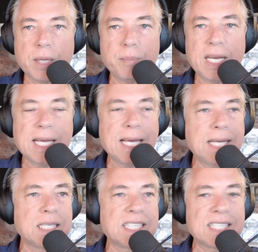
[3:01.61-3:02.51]
in many
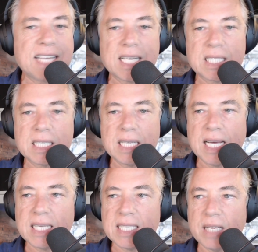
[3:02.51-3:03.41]
cases has acted
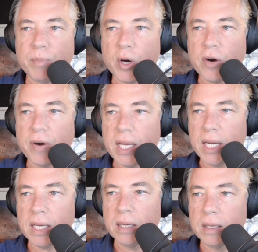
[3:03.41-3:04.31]
as a
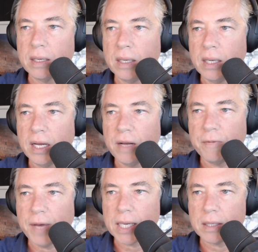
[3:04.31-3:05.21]
moderating
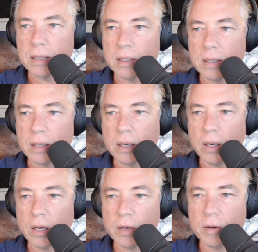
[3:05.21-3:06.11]
effect
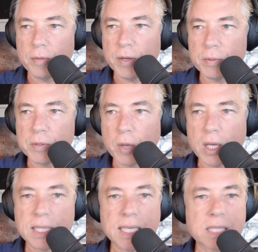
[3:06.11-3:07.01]
on people's
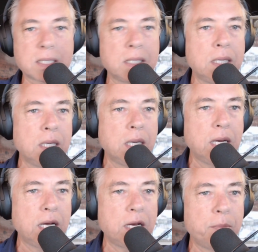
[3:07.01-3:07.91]
politics,
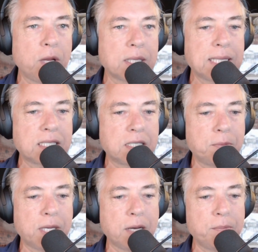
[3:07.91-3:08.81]
politics has
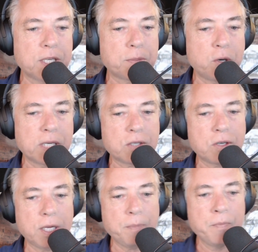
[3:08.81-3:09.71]
become much more
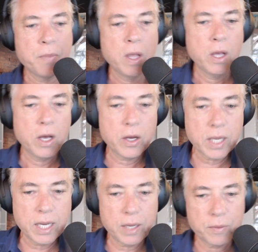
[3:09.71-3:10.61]
extreme.
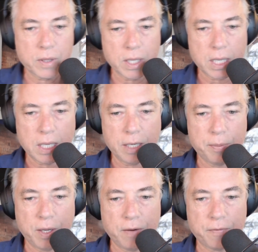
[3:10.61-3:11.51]
Okay, we've got a
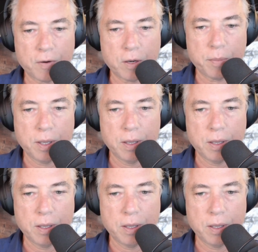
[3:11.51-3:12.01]
clip here from